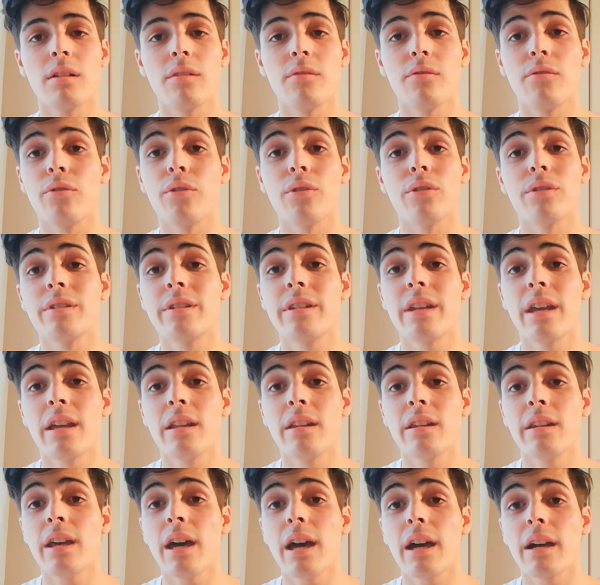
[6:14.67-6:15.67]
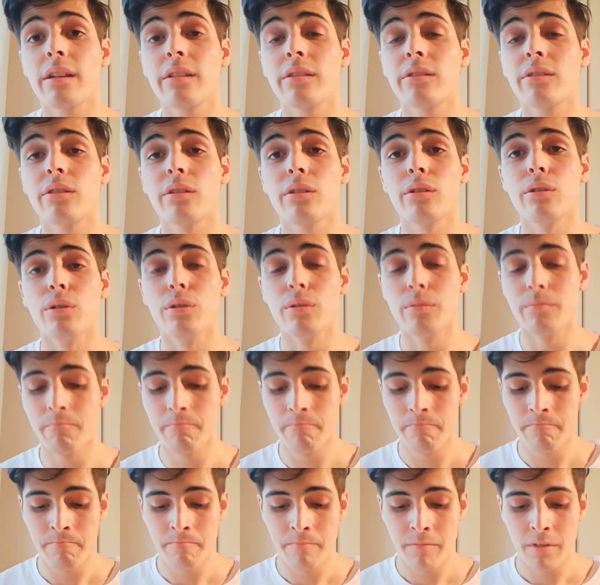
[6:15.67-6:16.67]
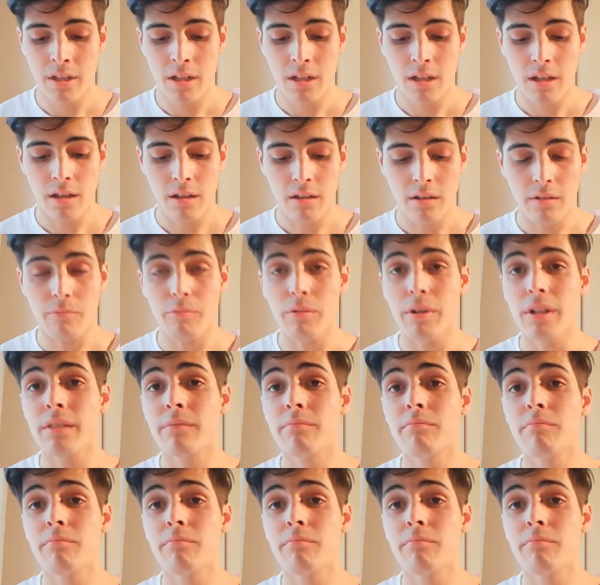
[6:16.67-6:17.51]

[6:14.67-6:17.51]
Fontaine deck, so with